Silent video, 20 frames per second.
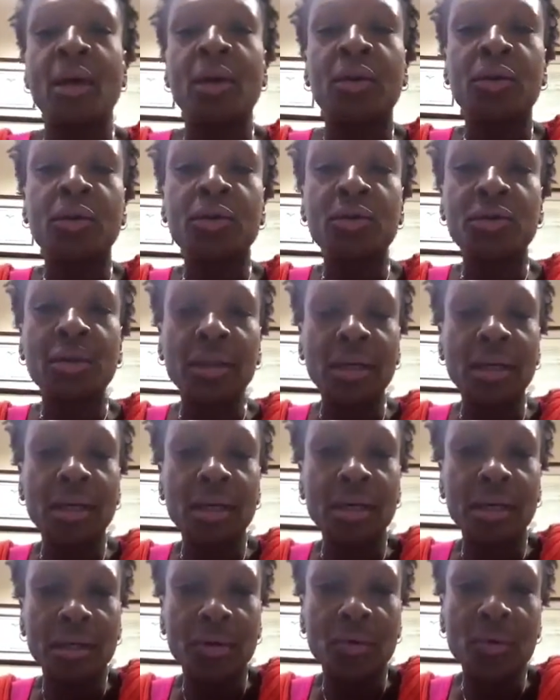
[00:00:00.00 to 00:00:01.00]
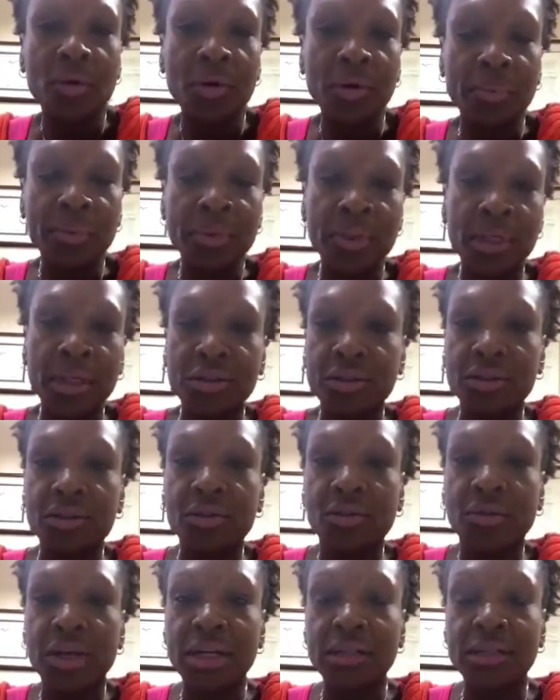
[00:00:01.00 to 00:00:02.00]
Usually, an order of protection is
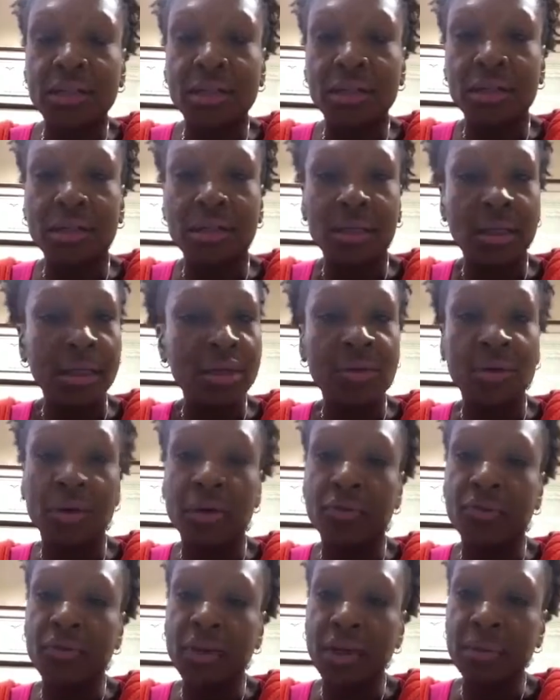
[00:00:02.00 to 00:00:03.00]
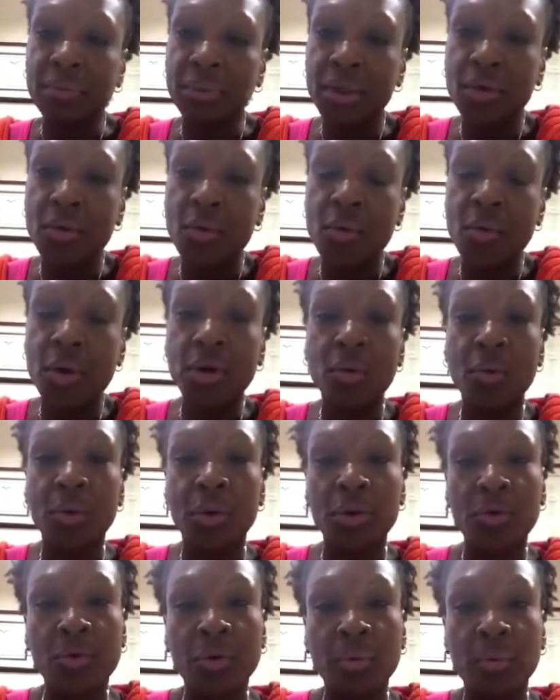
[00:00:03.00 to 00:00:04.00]
granted either in family court or
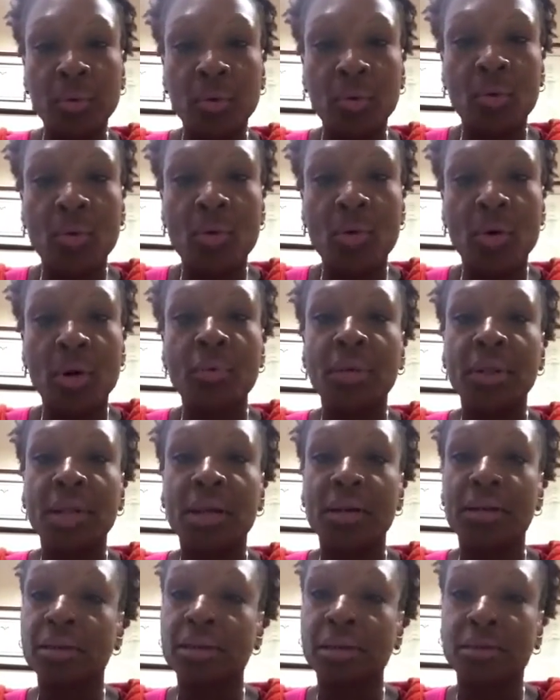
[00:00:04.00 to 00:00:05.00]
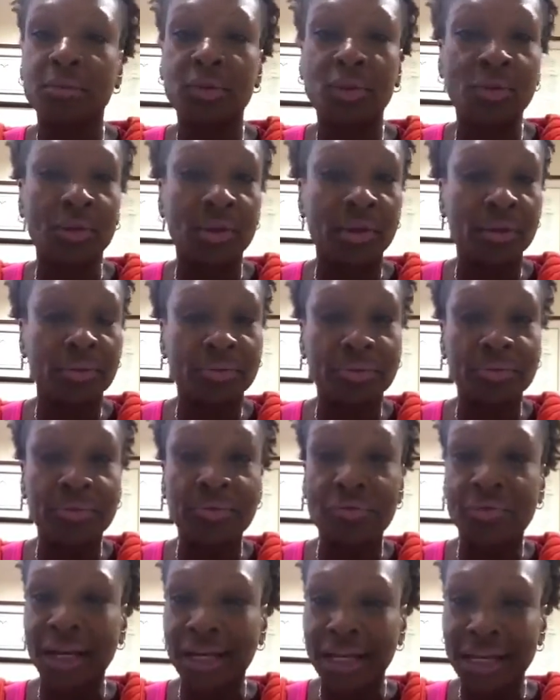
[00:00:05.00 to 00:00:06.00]
in criminal court when there is some sort of
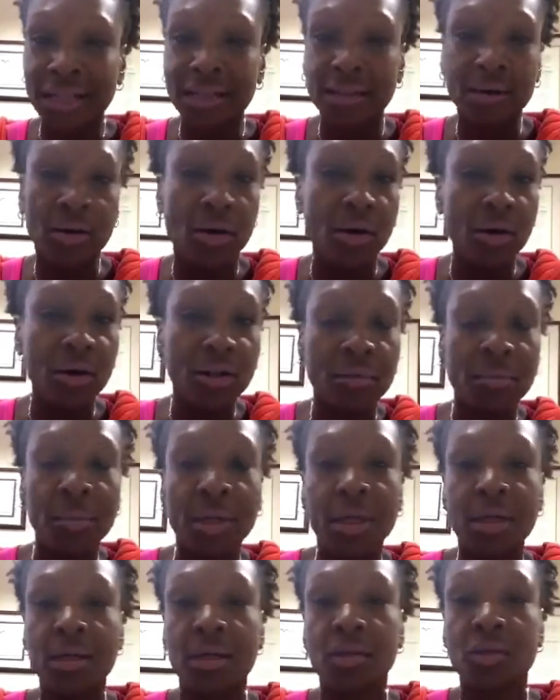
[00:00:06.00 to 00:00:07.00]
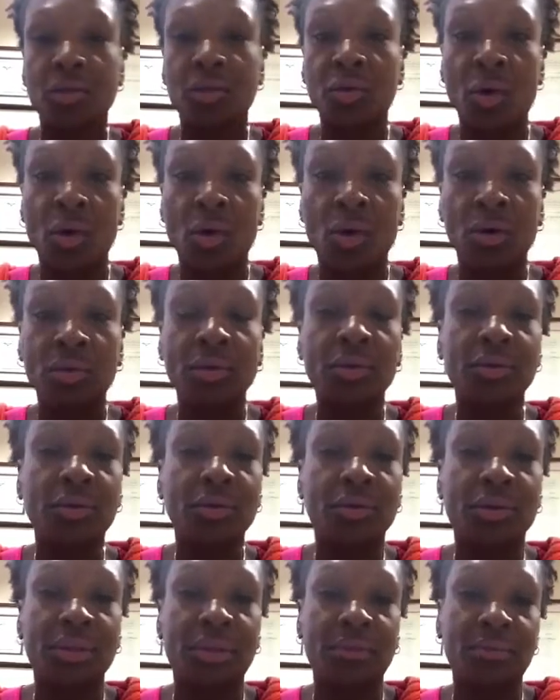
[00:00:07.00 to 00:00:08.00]
fight, argument, assault,
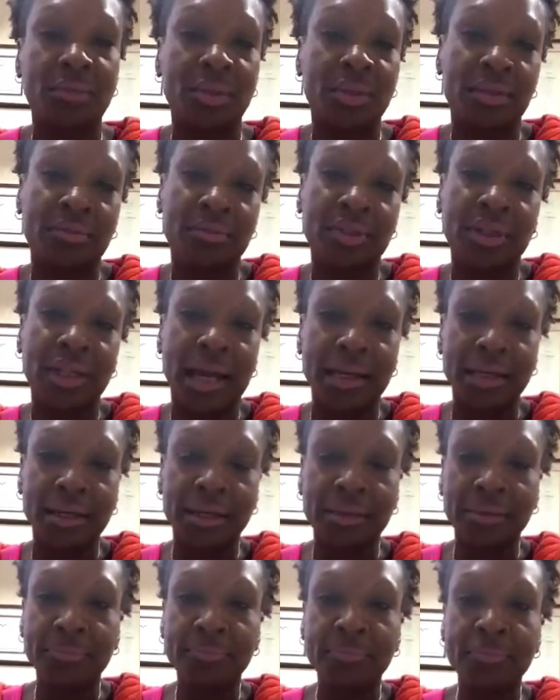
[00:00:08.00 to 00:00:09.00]
or something of the like.